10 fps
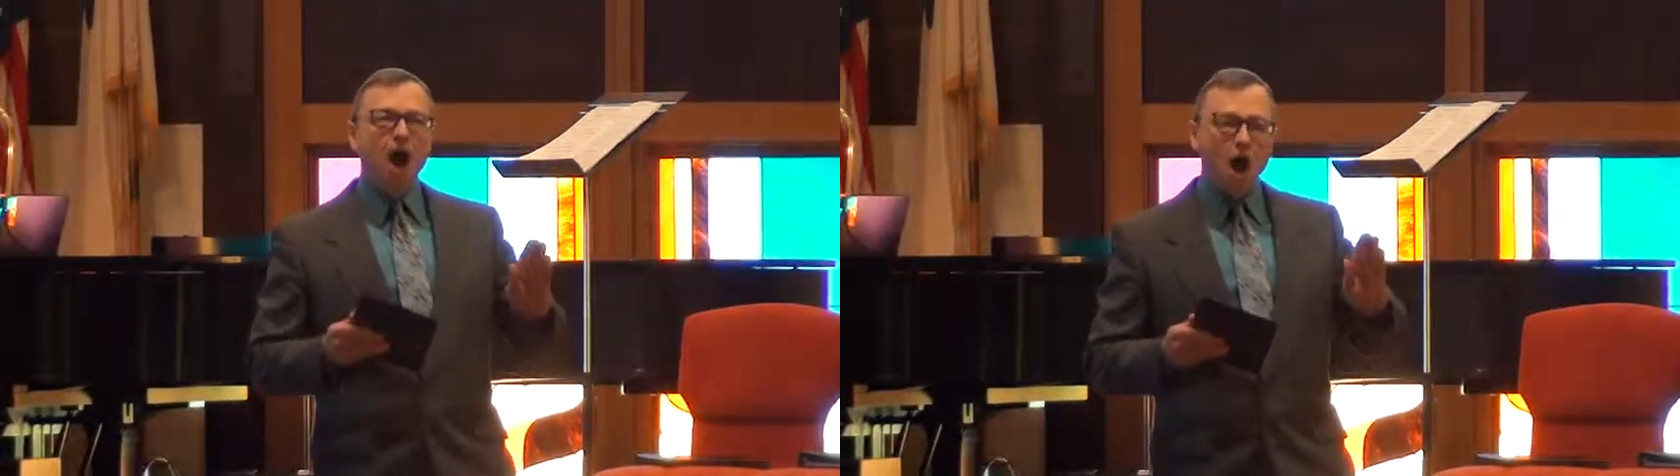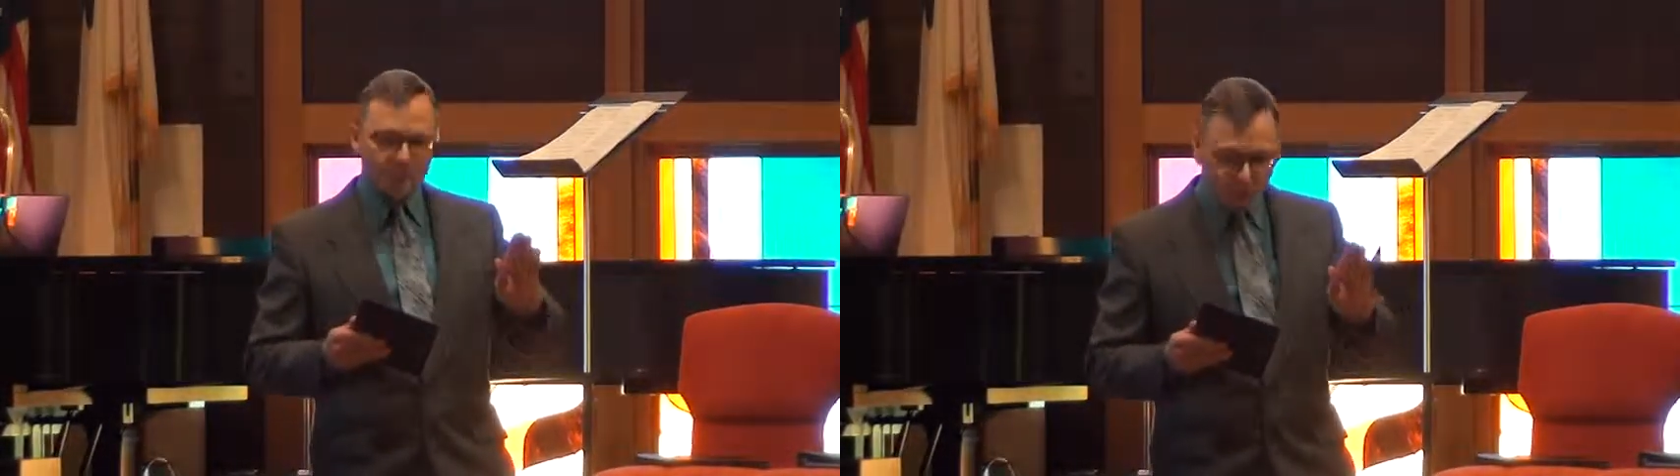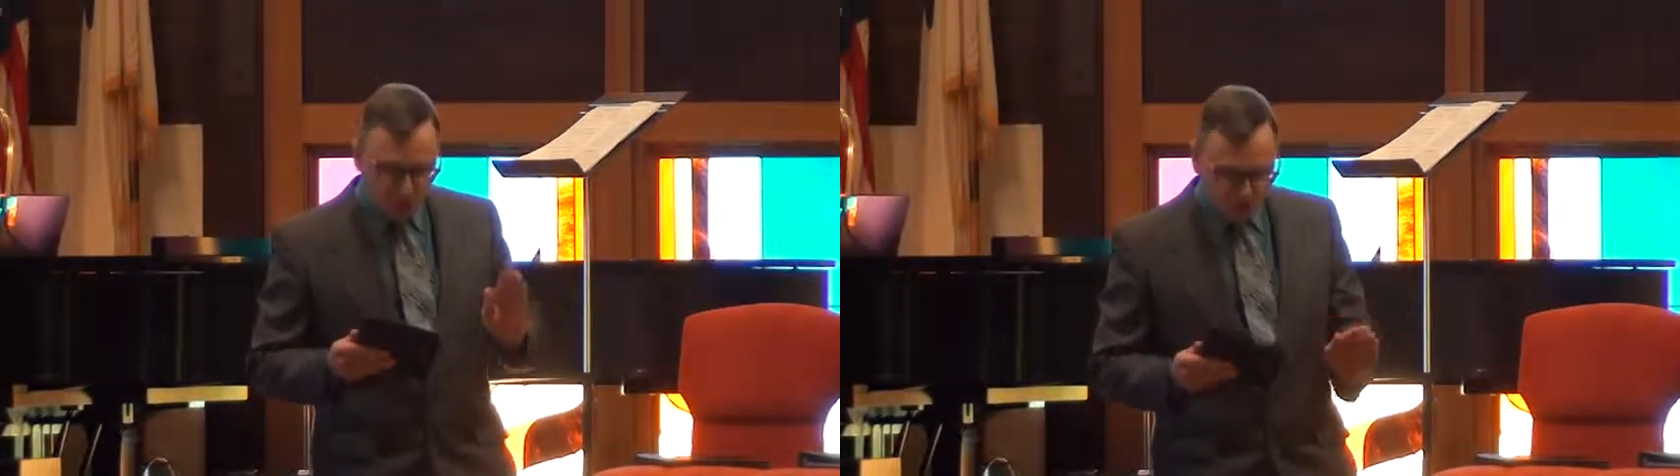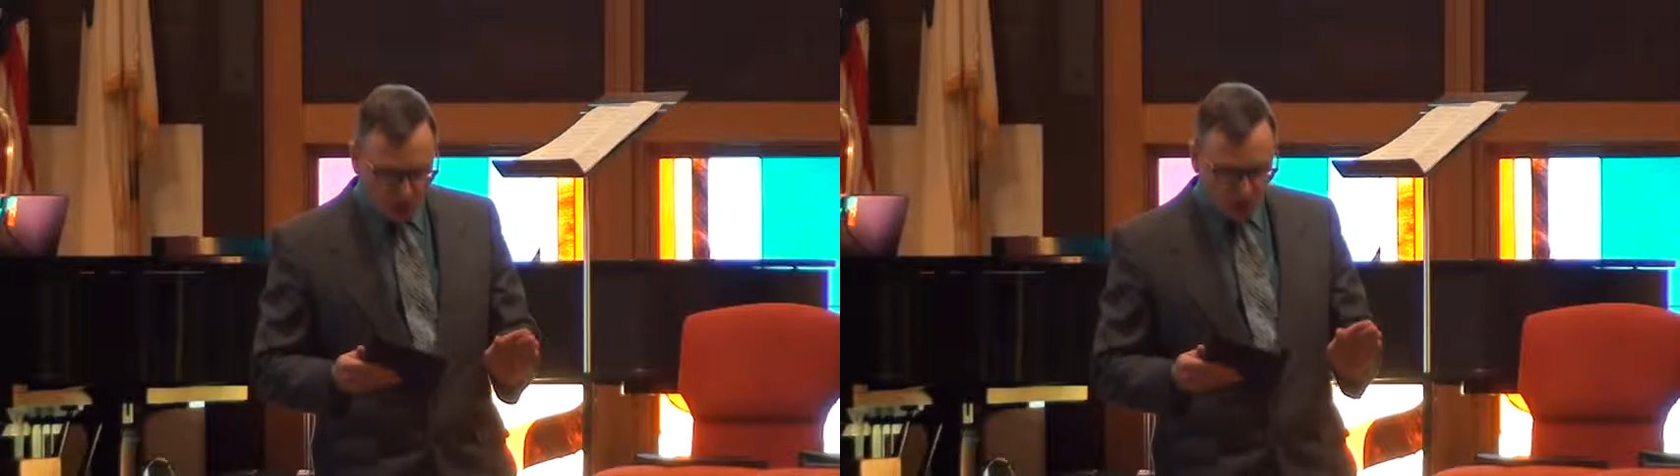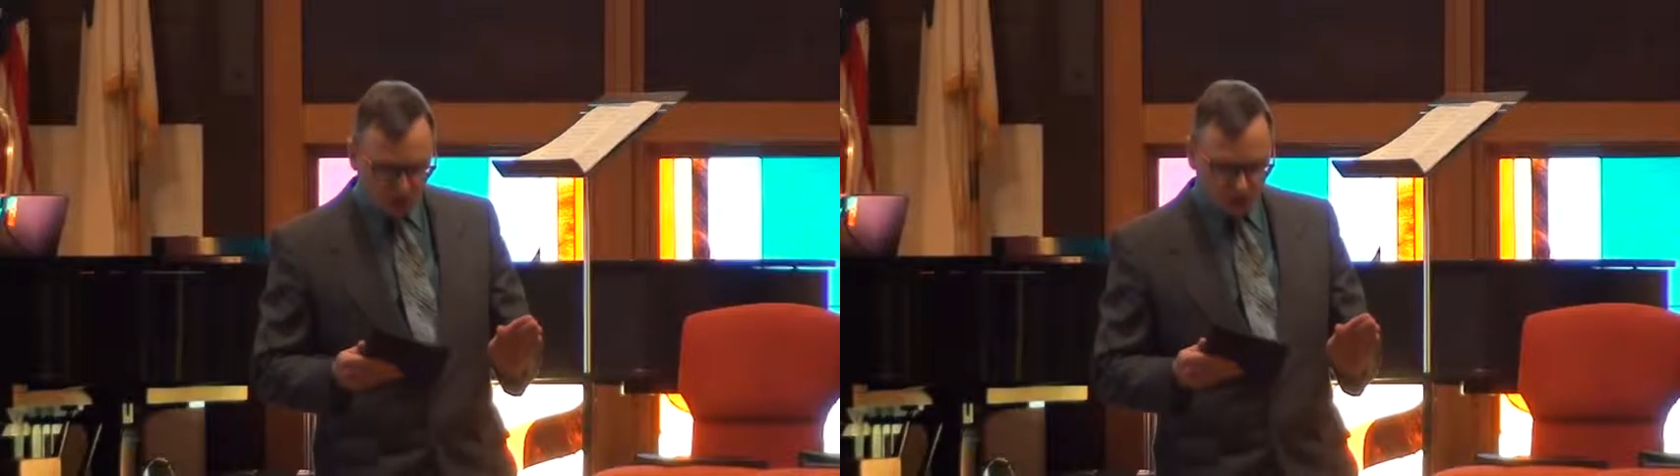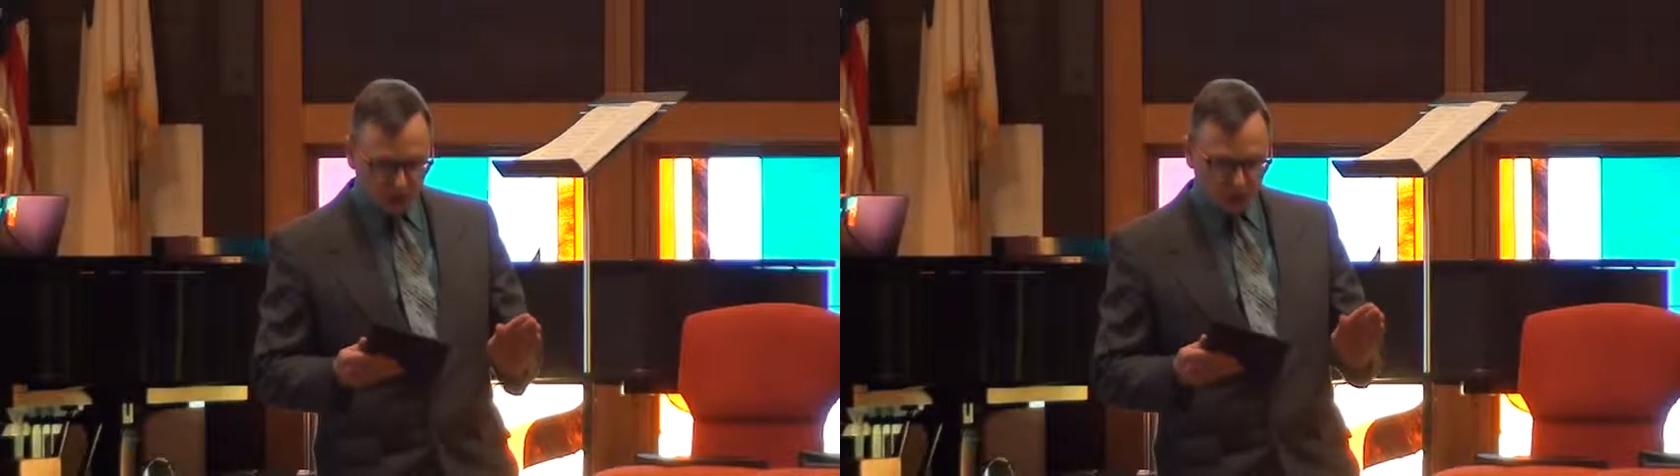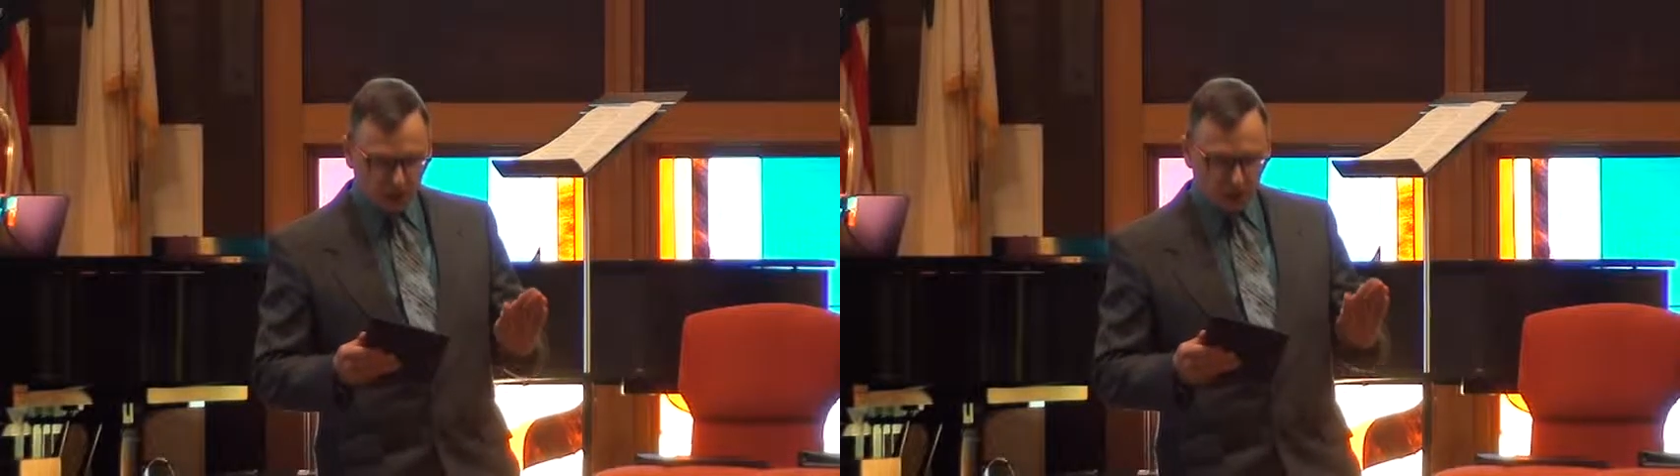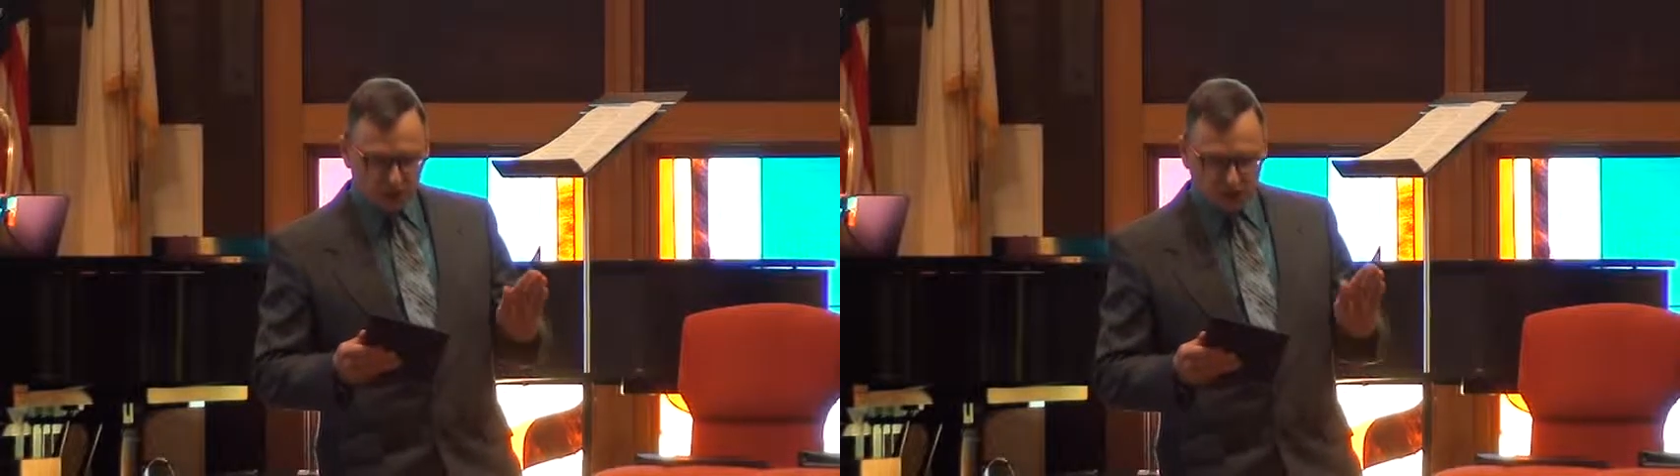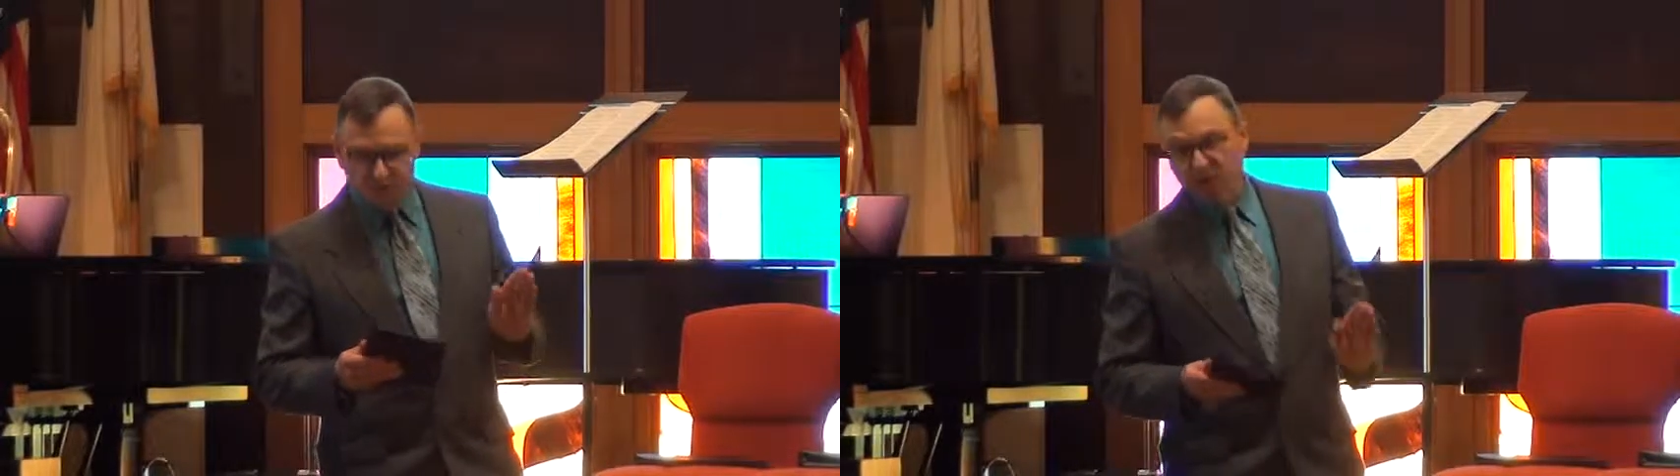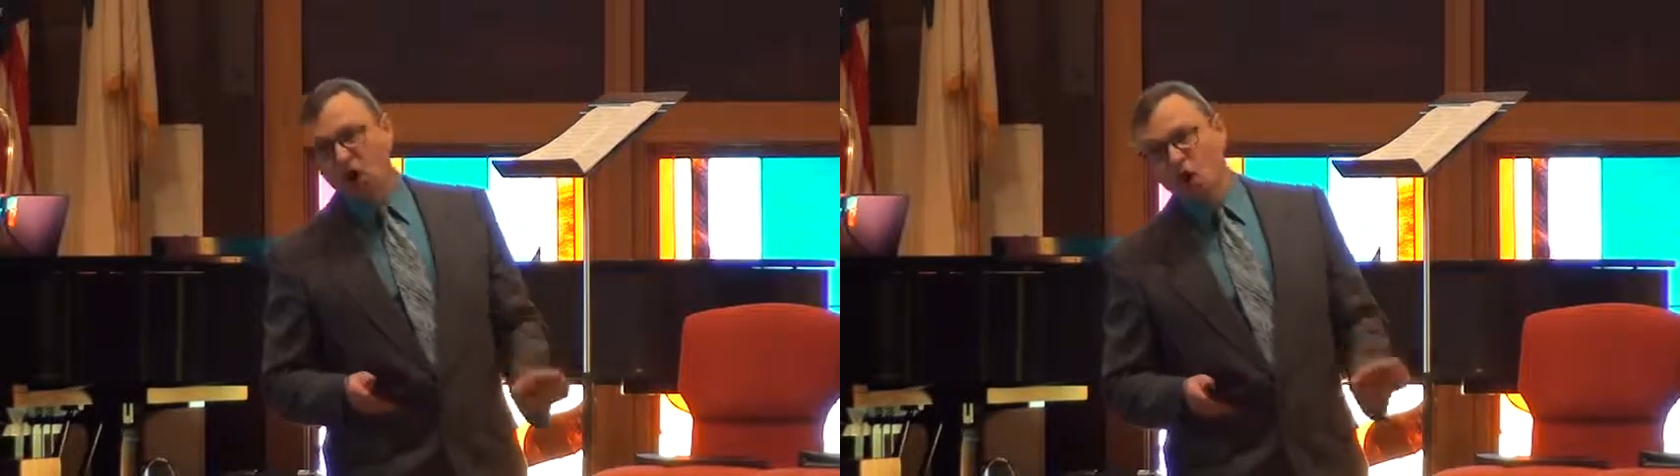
objection to be